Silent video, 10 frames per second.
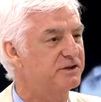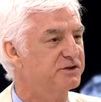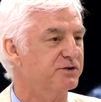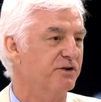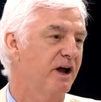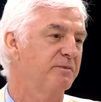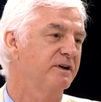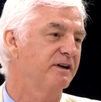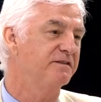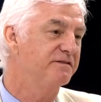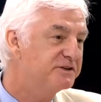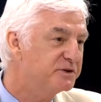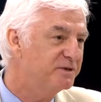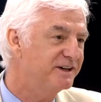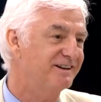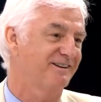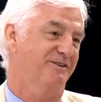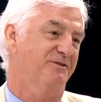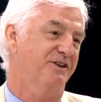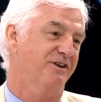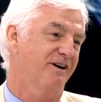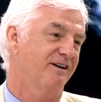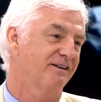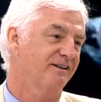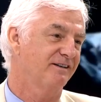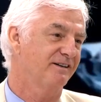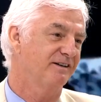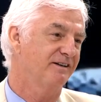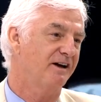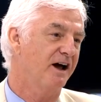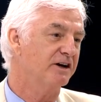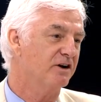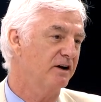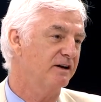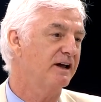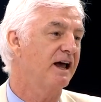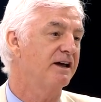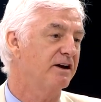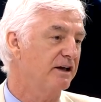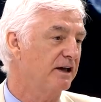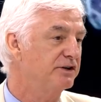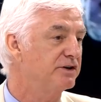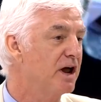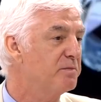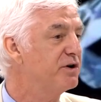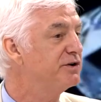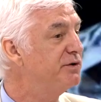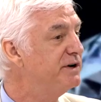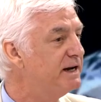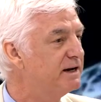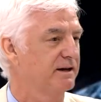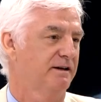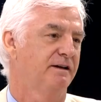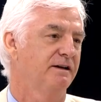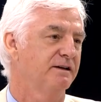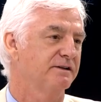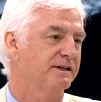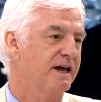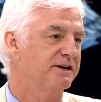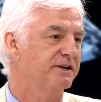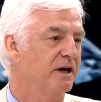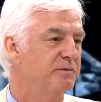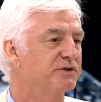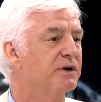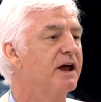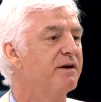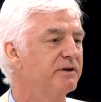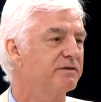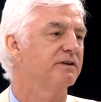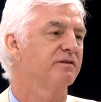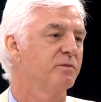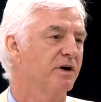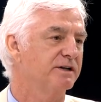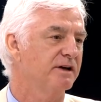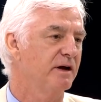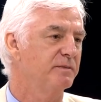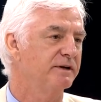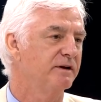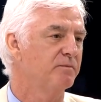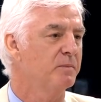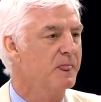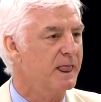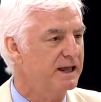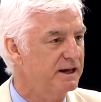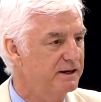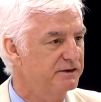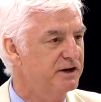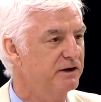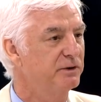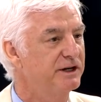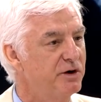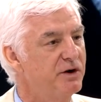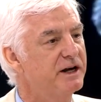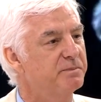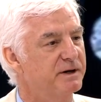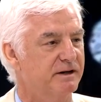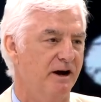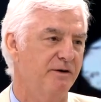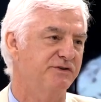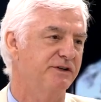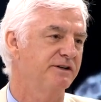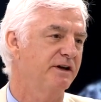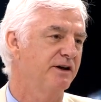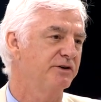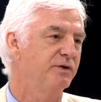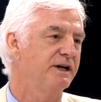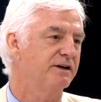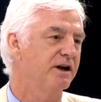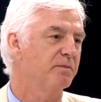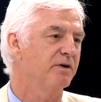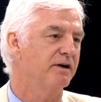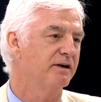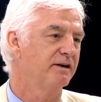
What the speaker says: inscribe it invisibly with our icon and a number unique to that diamond. So every Forevermark diamond is not only unique, but carries a unique number.